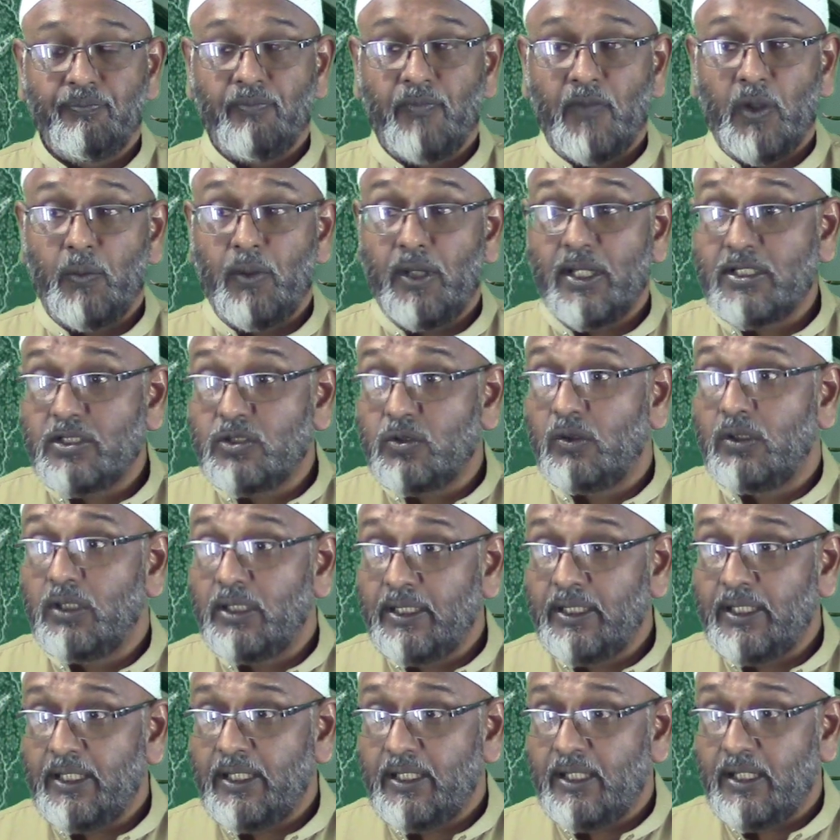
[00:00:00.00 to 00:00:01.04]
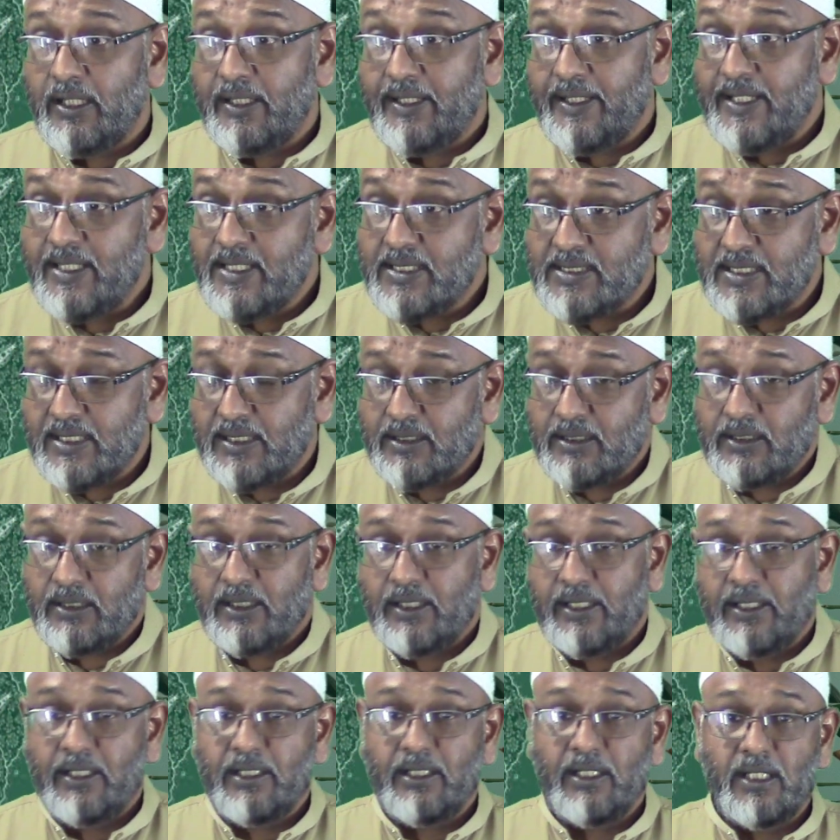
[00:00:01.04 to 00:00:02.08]
We are told in the hadith
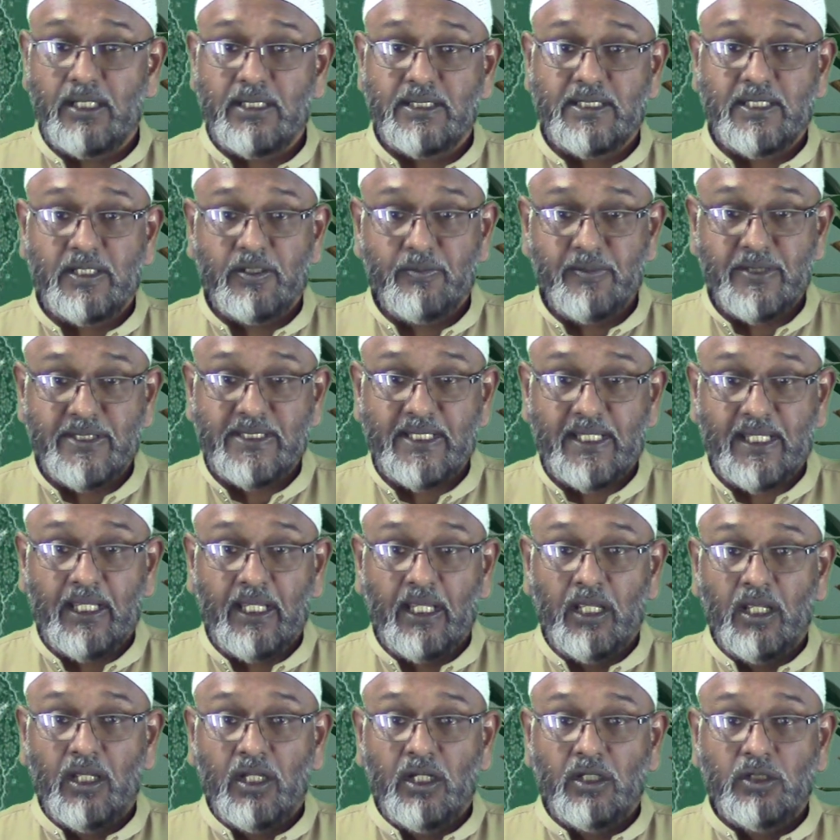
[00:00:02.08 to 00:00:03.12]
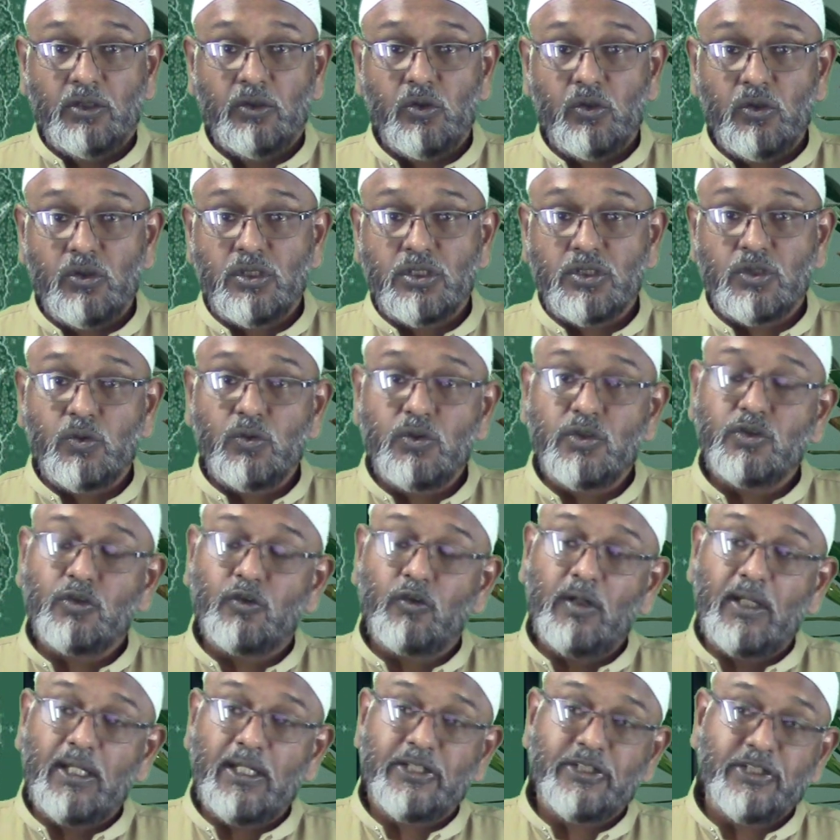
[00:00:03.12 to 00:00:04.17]
in Al-Tirmidhi, those whose
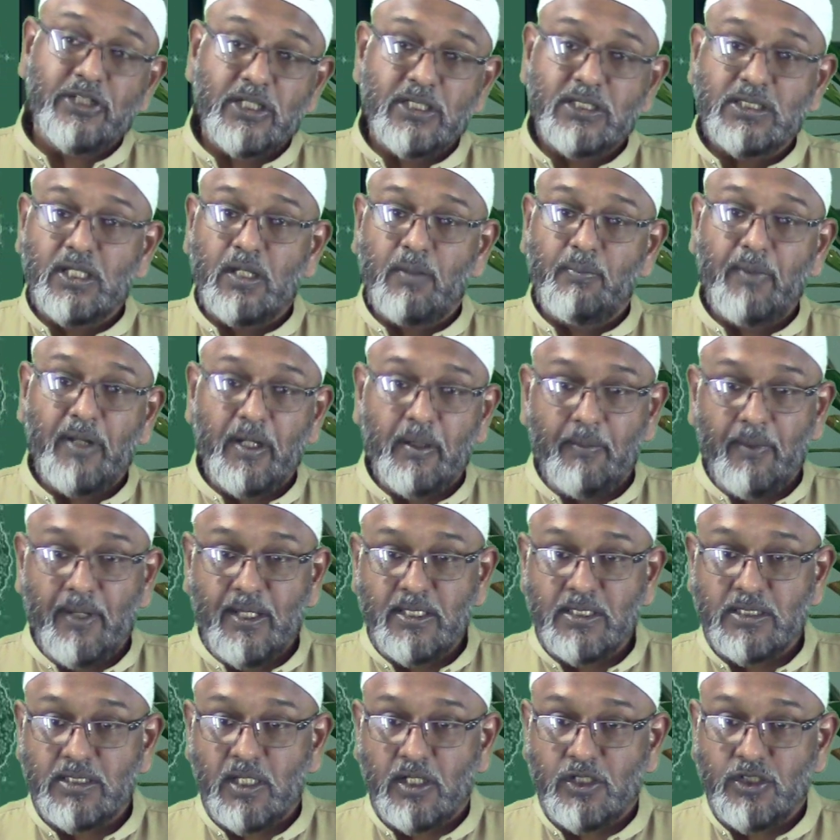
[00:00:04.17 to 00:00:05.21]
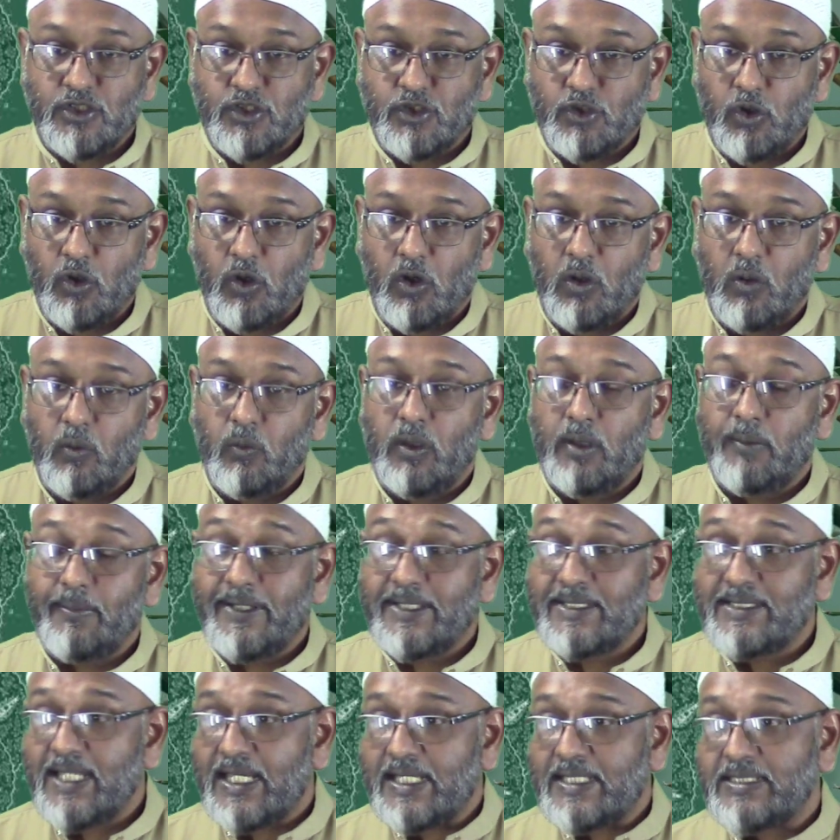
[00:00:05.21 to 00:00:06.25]
religious commitments are strong will be
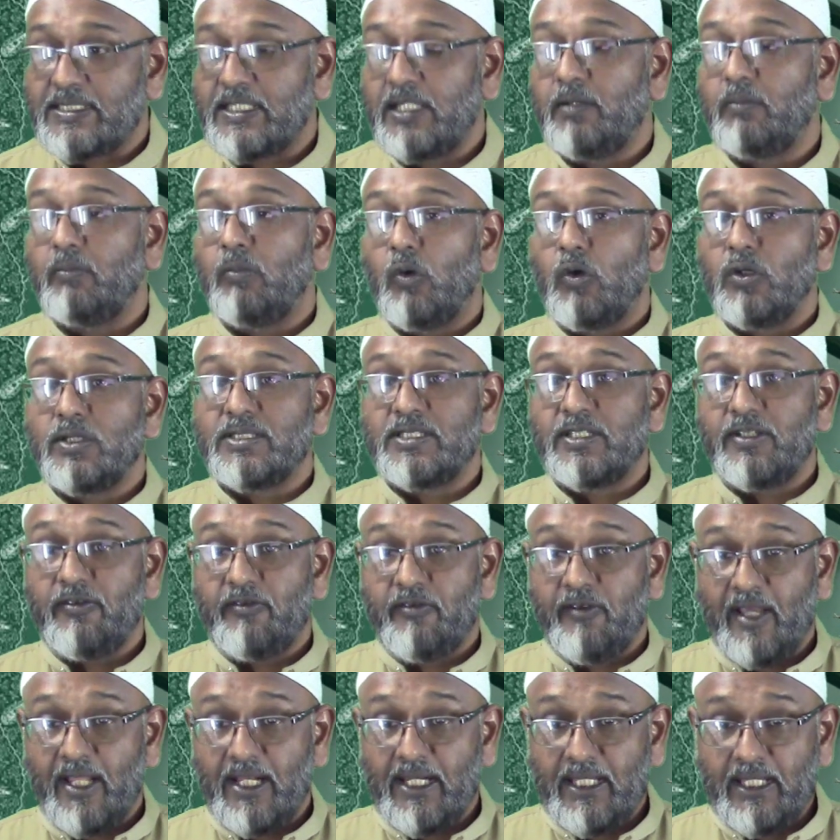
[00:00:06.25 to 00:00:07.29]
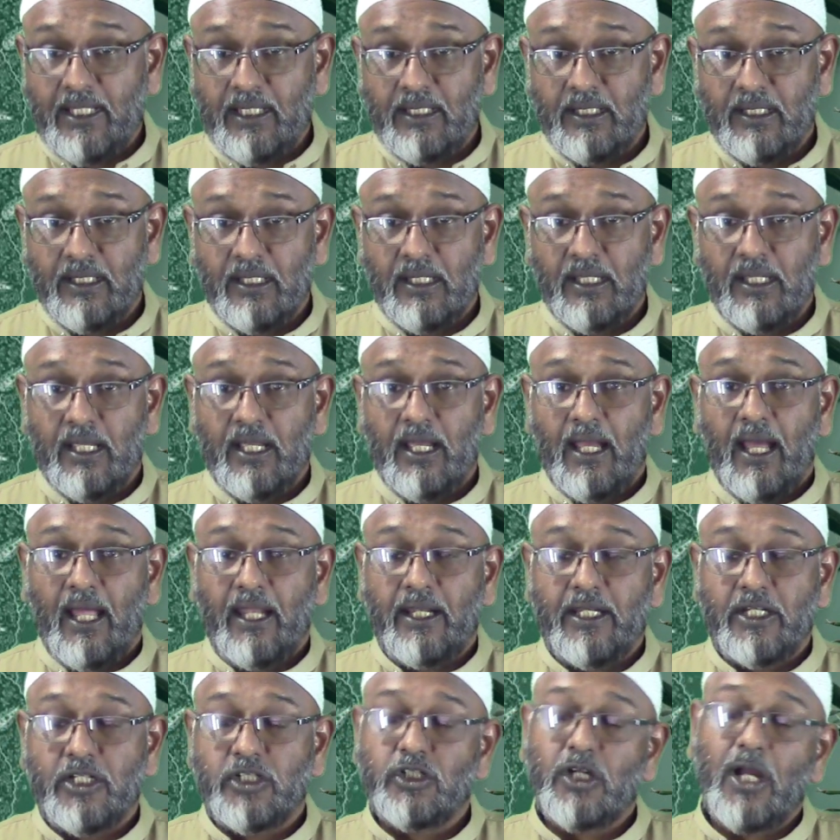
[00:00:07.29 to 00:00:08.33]
tested more severely, and
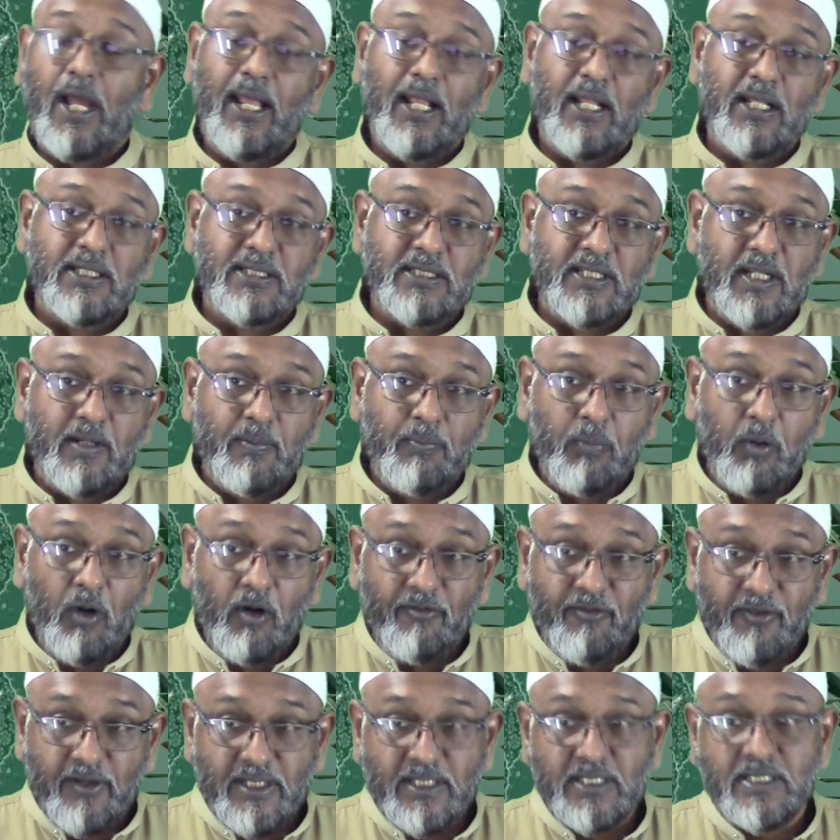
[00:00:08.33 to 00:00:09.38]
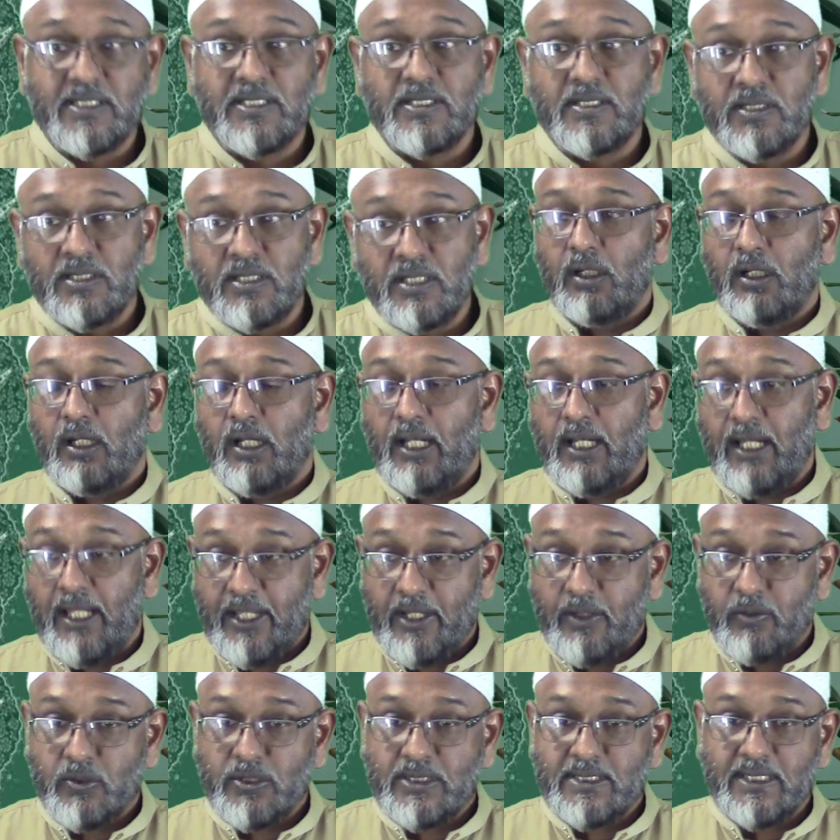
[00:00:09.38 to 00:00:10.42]
the trials to the prophets,
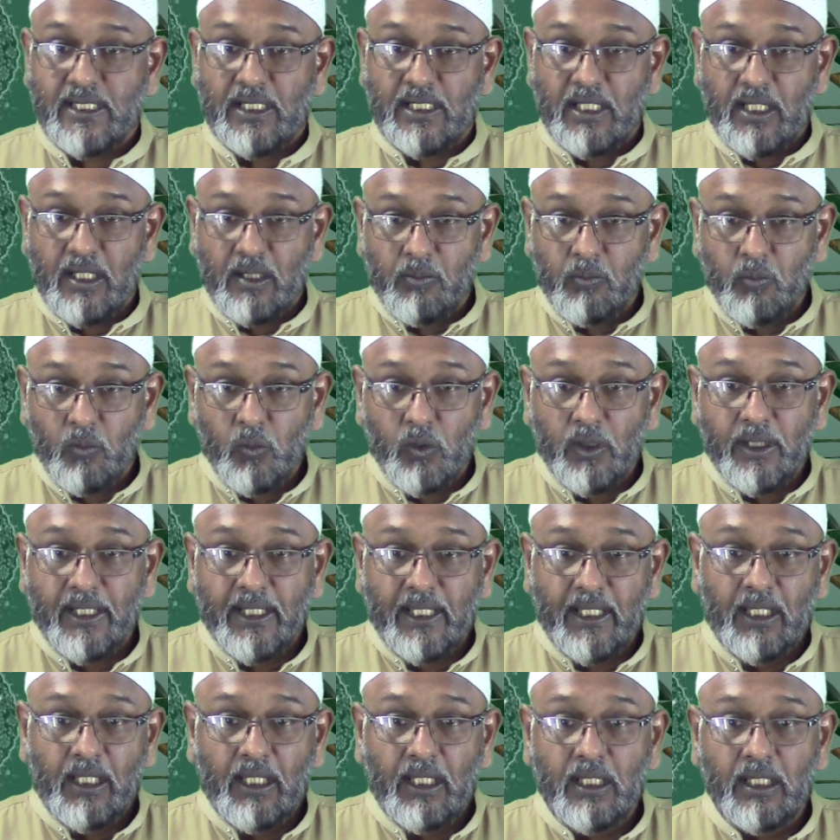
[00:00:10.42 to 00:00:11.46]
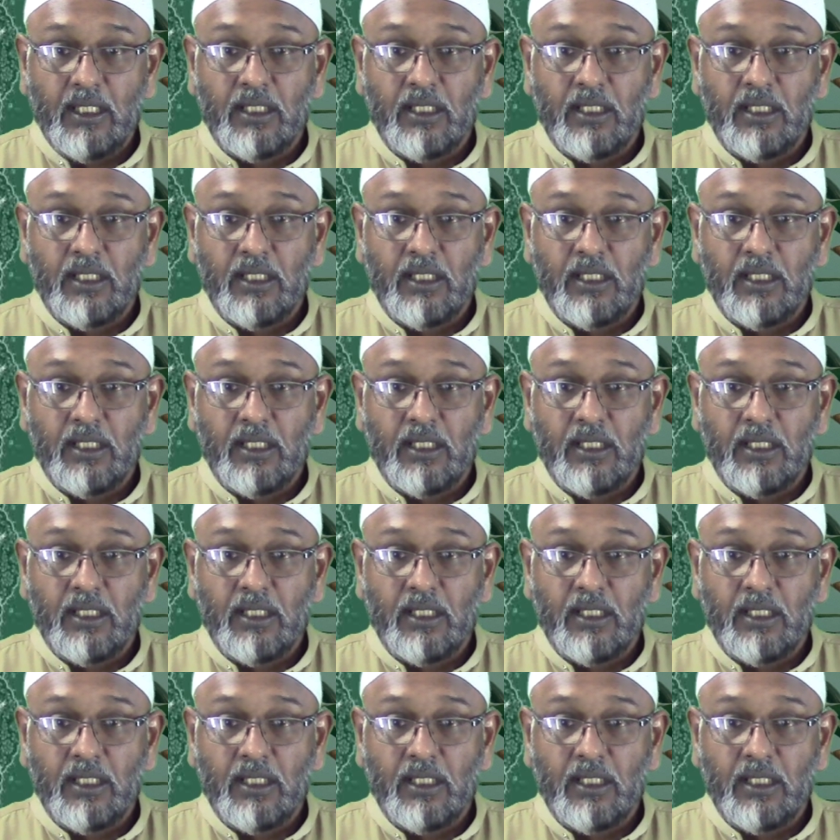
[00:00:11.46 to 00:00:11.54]
alayhi wasalam, were the